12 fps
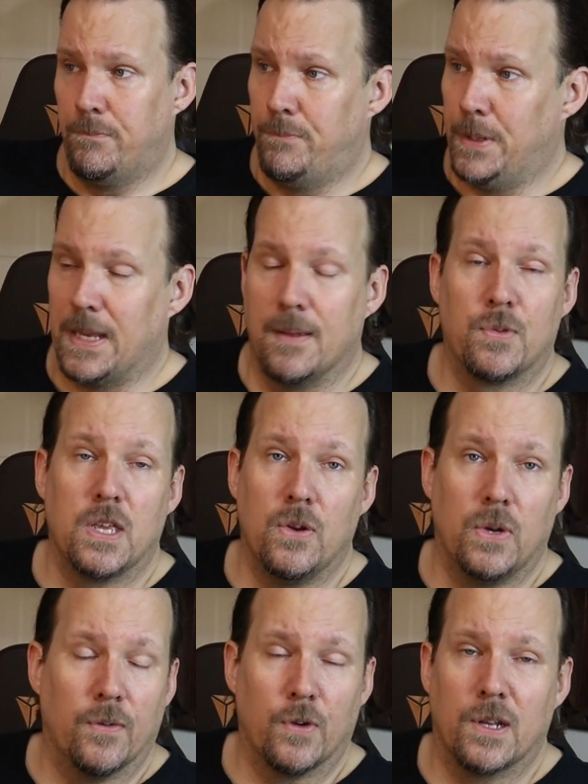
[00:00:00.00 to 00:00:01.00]
but the
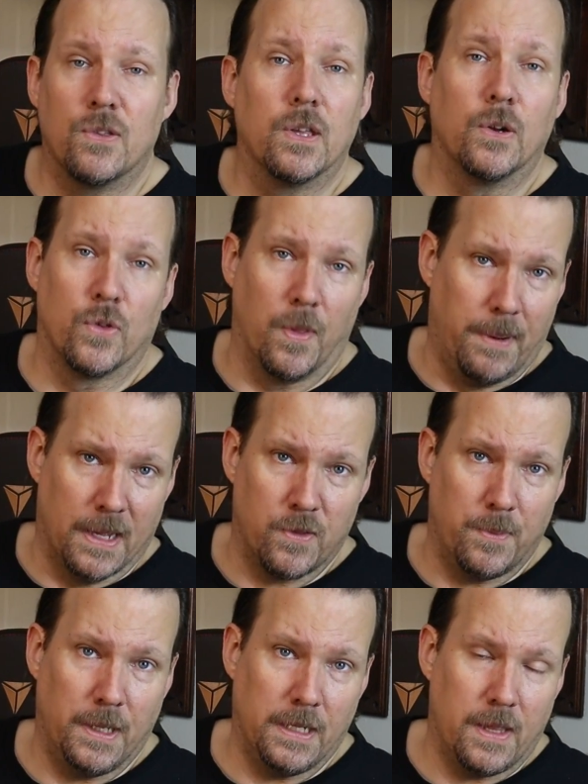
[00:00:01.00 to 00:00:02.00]
MCU never considers the
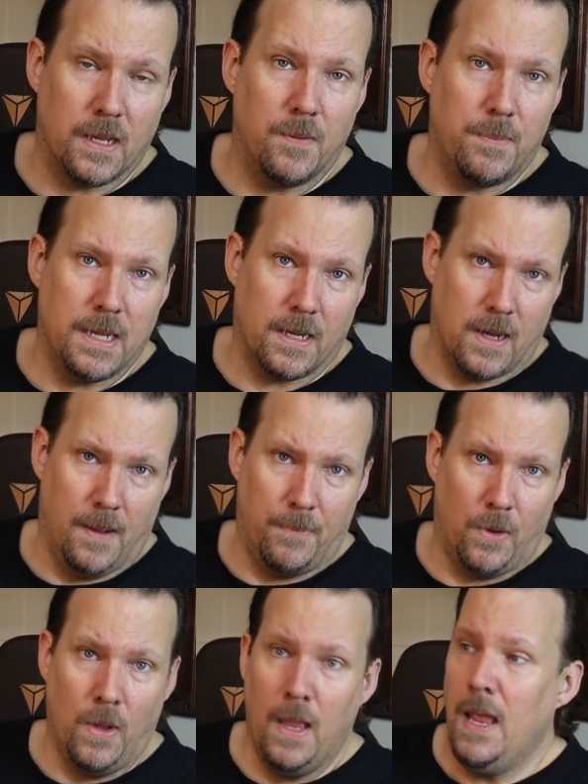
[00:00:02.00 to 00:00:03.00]
possibility they could be a
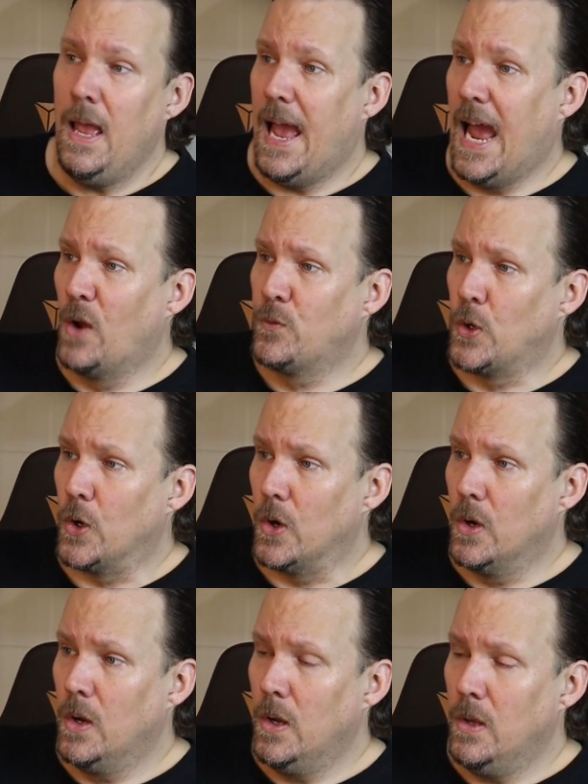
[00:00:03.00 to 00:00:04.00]
couple.
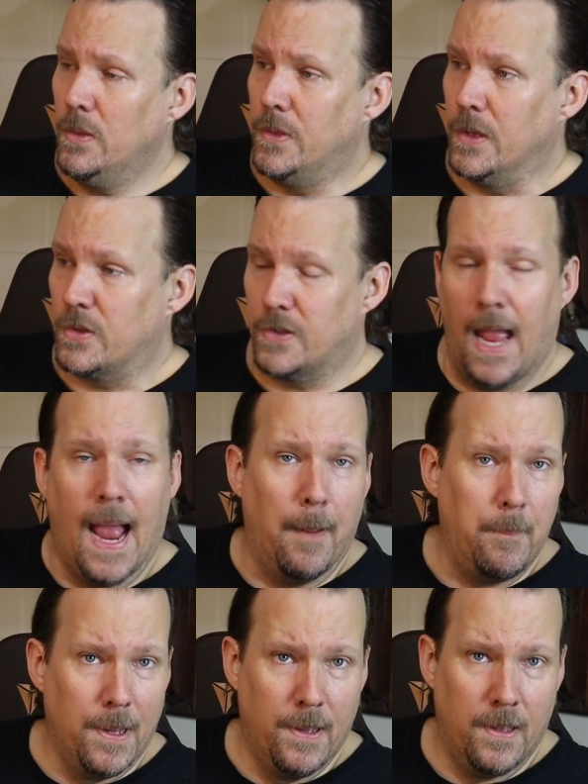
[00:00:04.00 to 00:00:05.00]
After the
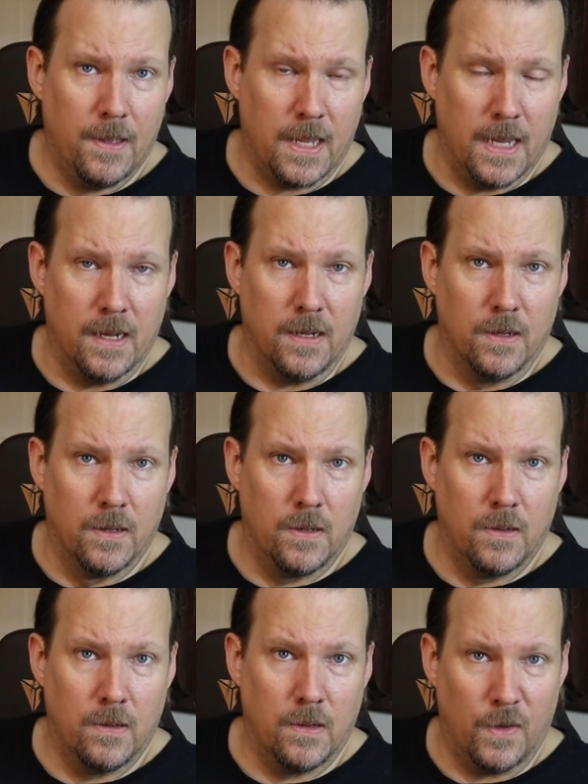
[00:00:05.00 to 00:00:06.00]
snap in
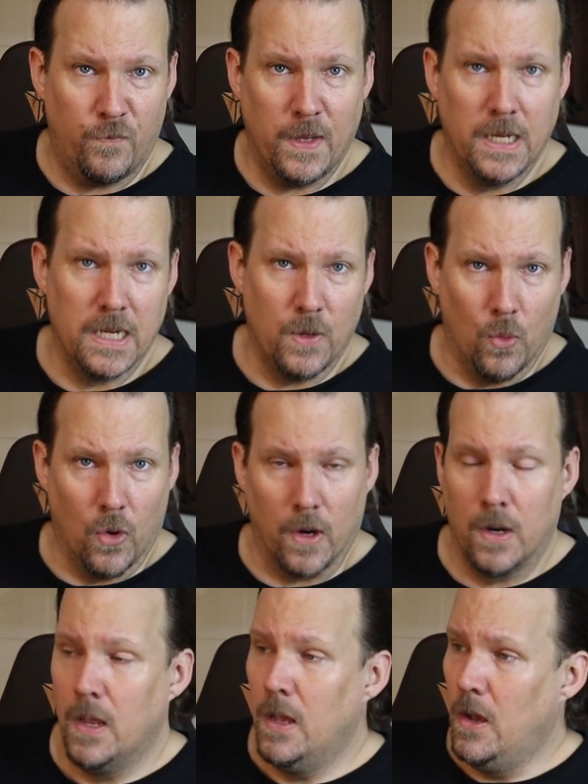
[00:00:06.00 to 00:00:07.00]
Infinity
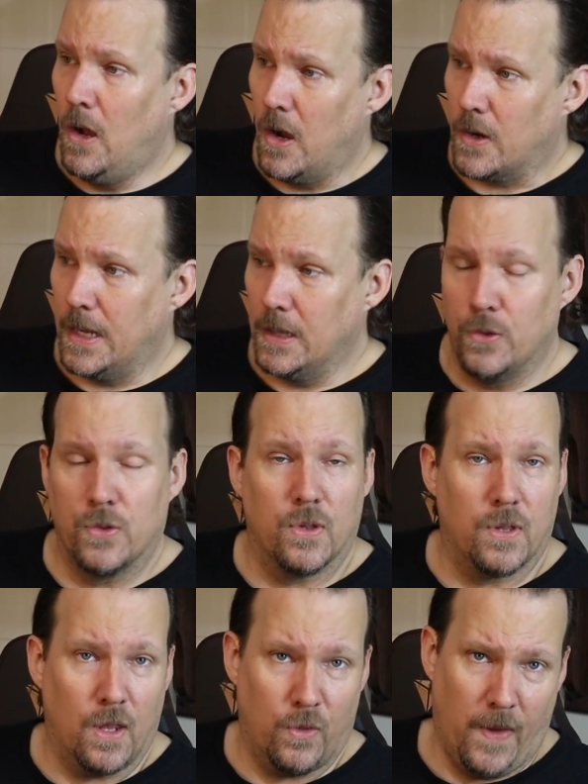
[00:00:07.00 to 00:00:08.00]
War, Hawkeye
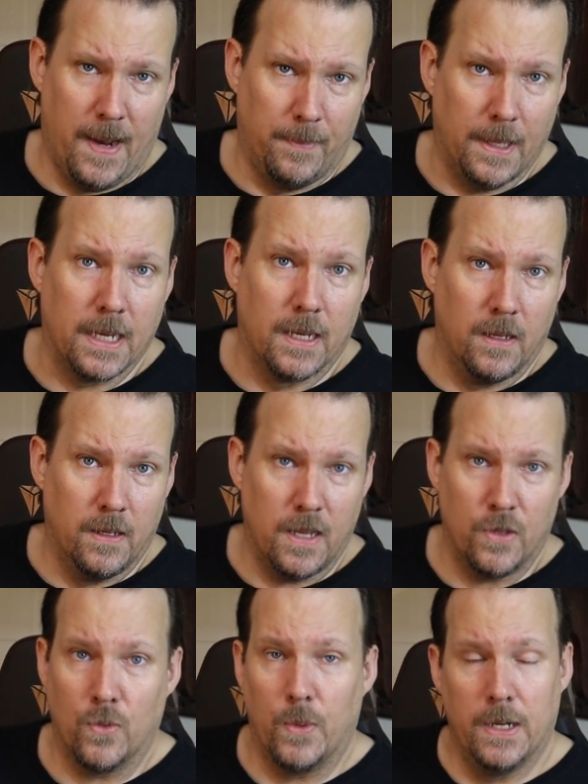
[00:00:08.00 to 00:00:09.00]
loses his family.
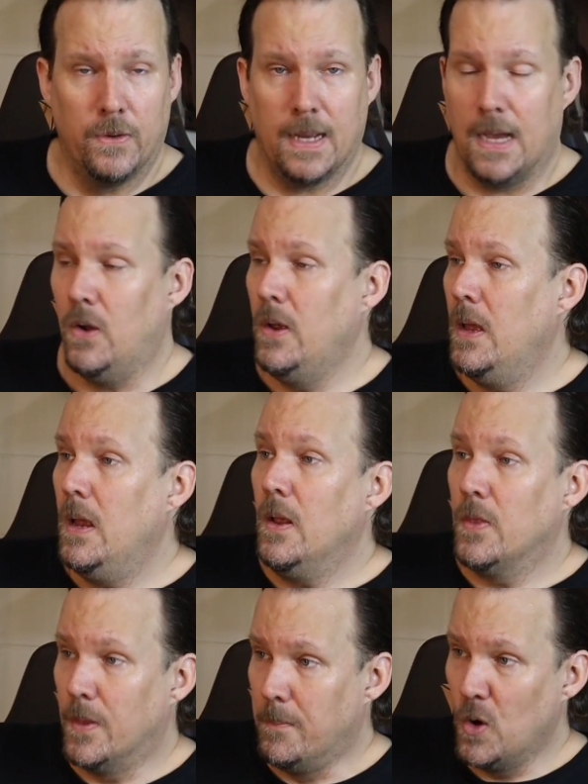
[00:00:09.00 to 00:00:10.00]
He's a widow now.
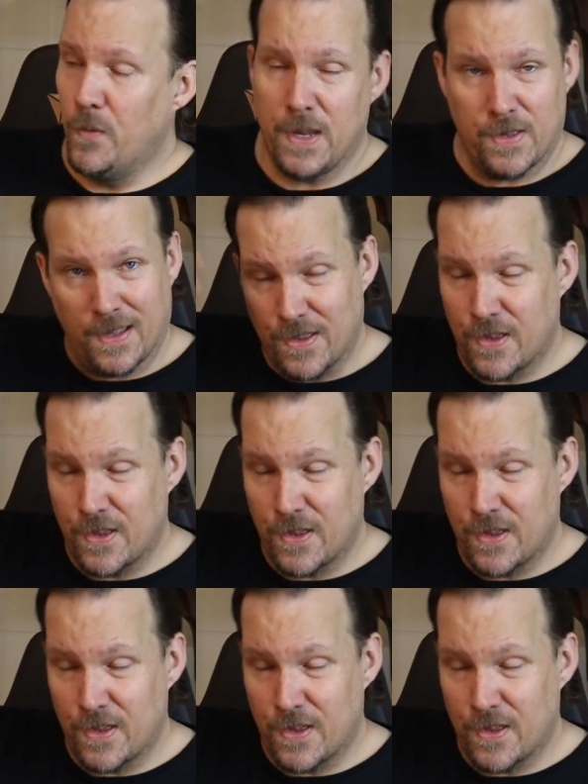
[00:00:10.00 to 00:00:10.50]
The movies